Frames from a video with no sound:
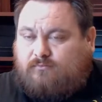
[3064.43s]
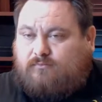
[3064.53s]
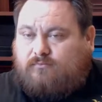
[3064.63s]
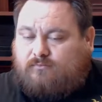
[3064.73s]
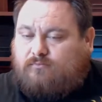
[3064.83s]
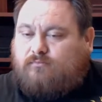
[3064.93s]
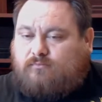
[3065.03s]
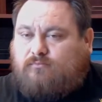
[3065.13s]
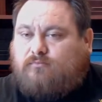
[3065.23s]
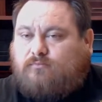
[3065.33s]

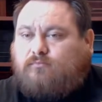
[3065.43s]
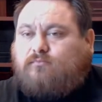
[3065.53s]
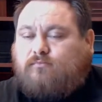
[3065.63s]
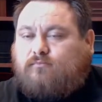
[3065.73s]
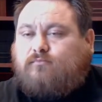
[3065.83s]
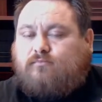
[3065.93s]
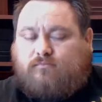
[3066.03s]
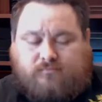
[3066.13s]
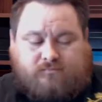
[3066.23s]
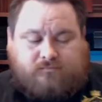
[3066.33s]

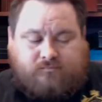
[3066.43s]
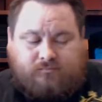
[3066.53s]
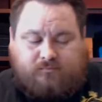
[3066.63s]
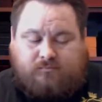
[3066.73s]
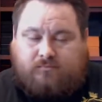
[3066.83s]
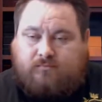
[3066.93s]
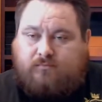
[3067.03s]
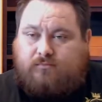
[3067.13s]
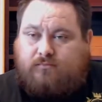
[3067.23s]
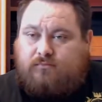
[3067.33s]

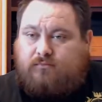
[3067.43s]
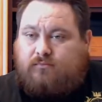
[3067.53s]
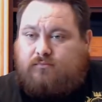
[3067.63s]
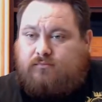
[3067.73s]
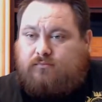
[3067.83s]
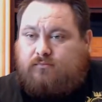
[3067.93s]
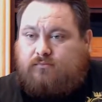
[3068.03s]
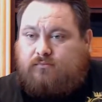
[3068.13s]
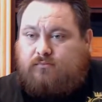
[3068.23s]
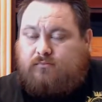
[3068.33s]

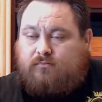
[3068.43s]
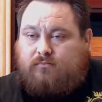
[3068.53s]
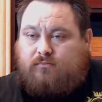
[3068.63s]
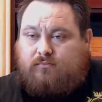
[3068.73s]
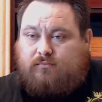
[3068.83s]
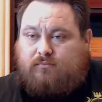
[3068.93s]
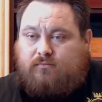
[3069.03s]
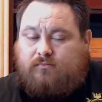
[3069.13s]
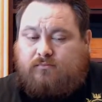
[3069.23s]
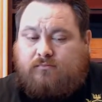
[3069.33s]

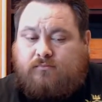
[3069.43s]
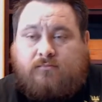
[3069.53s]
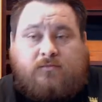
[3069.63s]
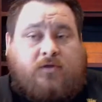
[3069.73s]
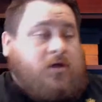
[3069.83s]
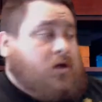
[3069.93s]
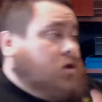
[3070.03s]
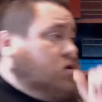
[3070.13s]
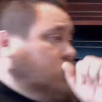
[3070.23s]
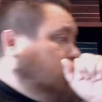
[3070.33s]

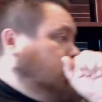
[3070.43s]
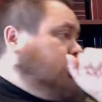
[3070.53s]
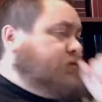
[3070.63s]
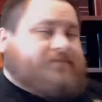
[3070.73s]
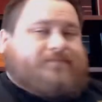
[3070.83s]
(not speaking)